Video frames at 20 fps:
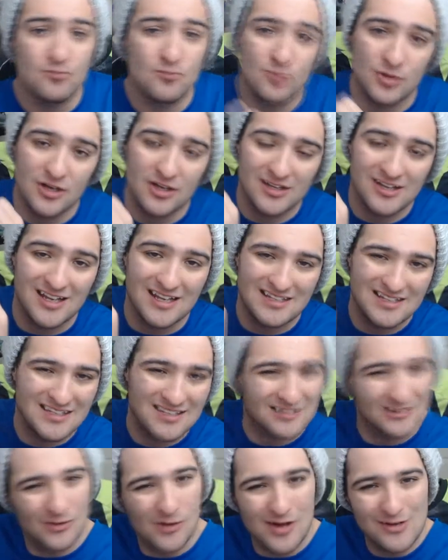but it
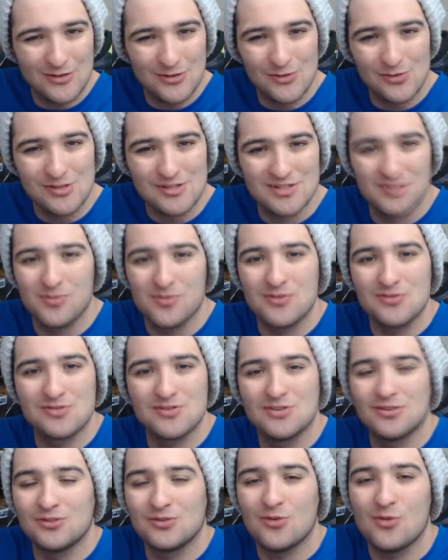doesn't quite do what it's supposed
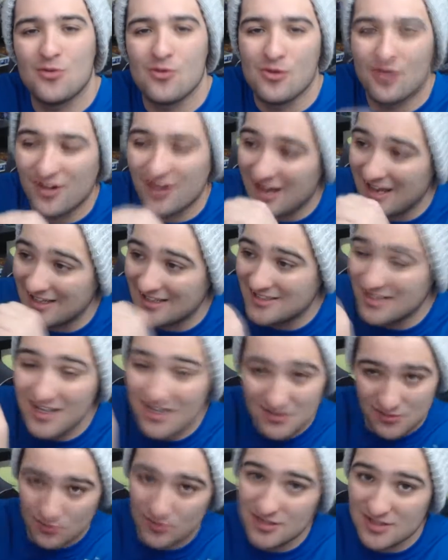to do, or it
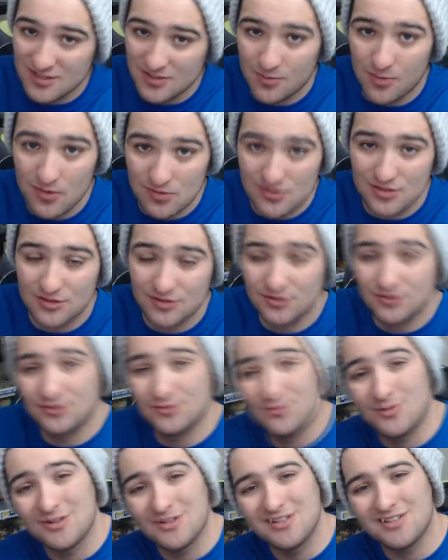does what it's supposed to do,
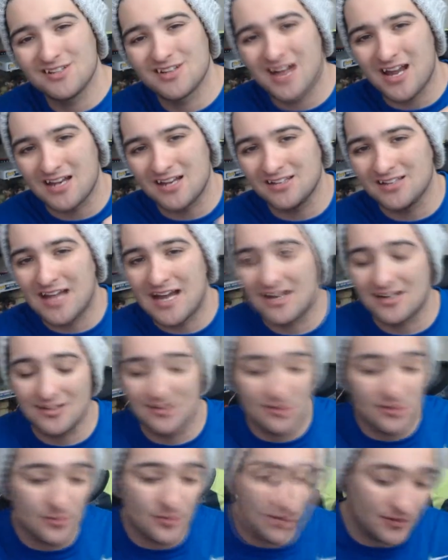but you're kind of lacking a
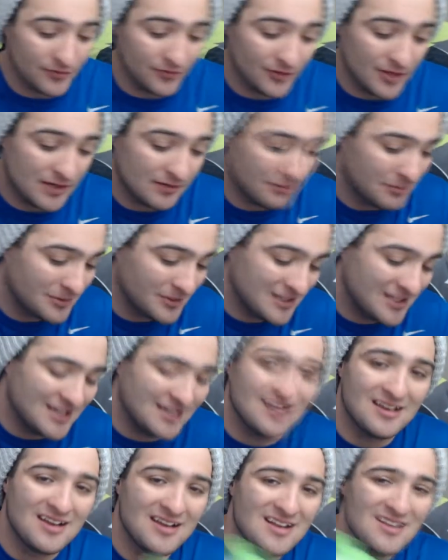little bit on the flavor. But
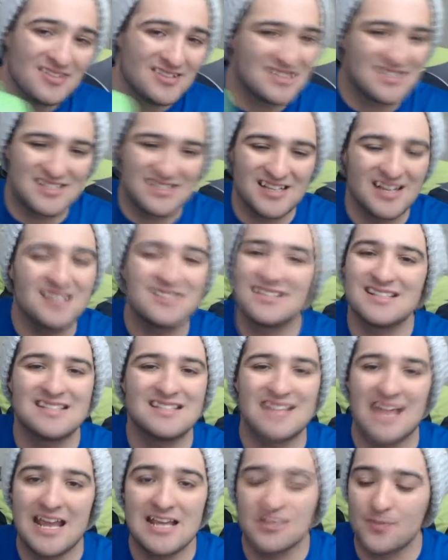again, this
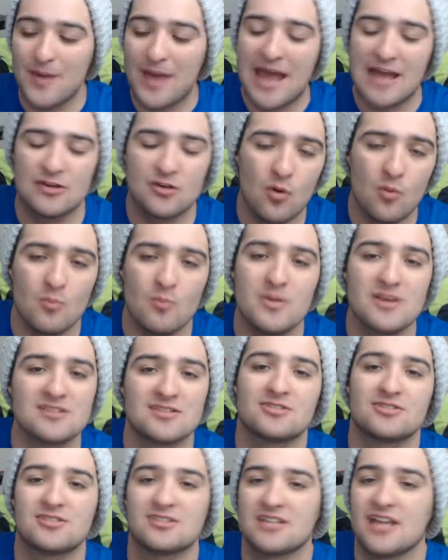doesn't taste bad. Don't
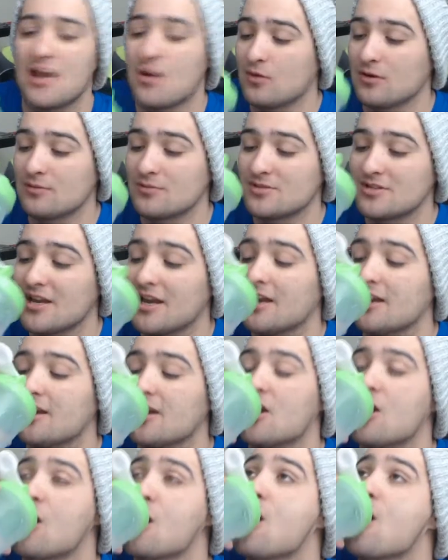misunderstand what I'm saying
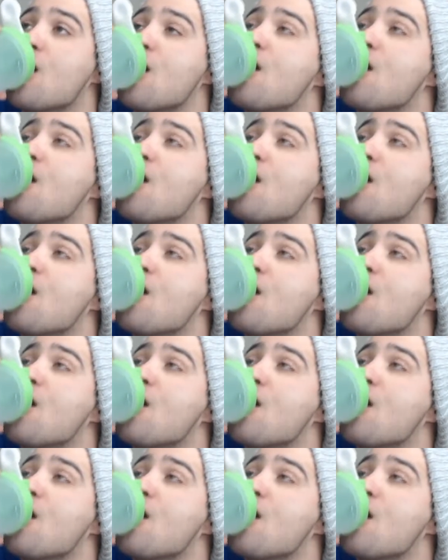here.